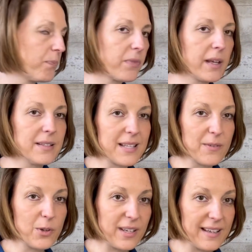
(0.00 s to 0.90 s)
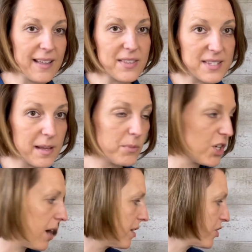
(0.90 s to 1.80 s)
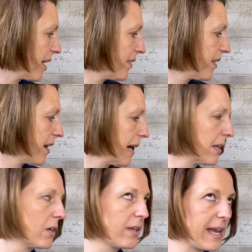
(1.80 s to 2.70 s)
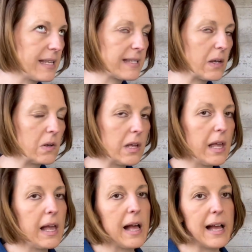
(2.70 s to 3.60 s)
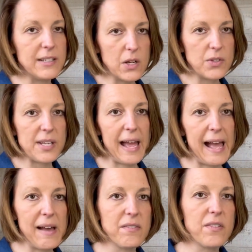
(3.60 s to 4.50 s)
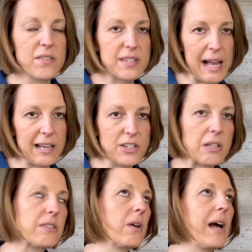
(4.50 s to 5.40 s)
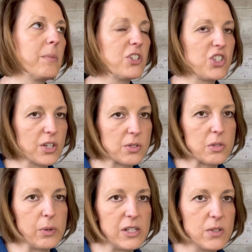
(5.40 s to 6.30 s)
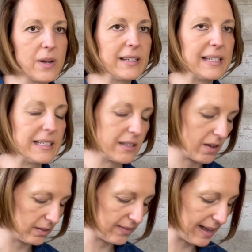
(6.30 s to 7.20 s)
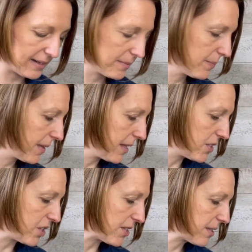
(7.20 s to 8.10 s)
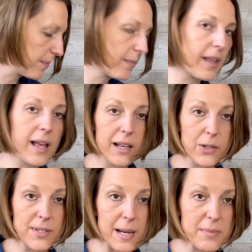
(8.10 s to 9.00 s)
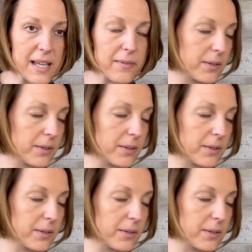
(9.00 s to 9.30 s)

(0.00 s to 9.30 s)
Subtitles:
instead of looking at the sub chart, trying to figure out, okay, so I don't have xylitol, so how much gentle sweet do I need? All of that. It's just a little time saver.